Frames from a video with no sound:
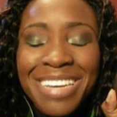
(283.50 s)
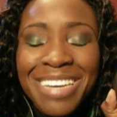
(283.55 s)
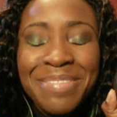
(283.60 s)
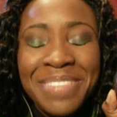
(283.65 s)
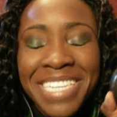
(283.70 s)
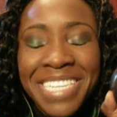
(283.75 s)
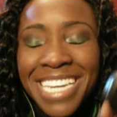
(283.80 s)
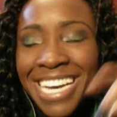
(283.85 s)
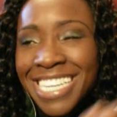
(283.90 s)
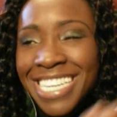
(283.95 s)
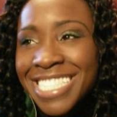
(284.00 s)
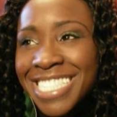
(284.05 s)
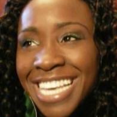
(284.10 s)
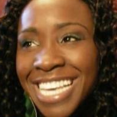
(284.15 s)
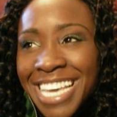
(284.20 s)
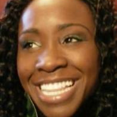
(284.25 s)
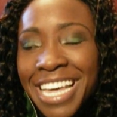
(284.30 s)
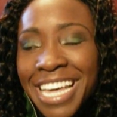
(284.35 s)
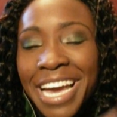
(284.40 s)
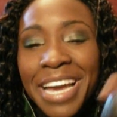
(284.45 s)
Let me not
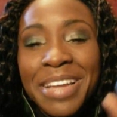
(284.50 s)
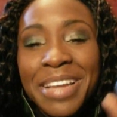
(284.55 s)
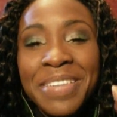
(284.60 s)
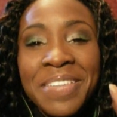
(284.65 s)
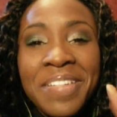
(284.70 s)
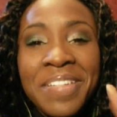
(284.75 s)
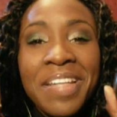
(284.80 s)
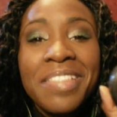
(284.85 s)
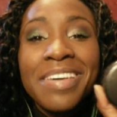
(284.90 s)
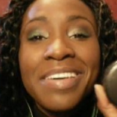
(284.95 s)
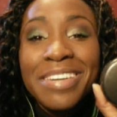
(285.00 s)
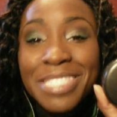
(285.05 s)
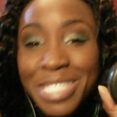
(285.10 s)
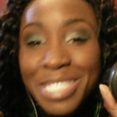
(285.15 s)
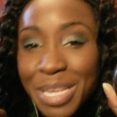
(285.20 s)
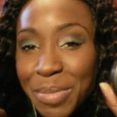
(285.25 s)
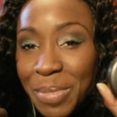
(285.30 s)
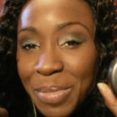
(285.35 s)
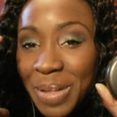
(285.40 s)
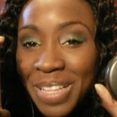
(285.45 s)
say that. They're
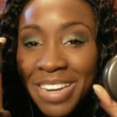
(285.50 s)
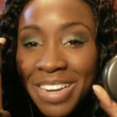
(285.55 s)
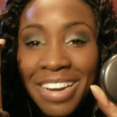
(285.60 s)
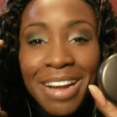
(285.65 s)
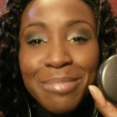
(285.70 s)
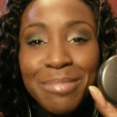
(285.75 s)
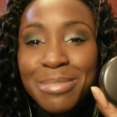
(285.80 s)
similar.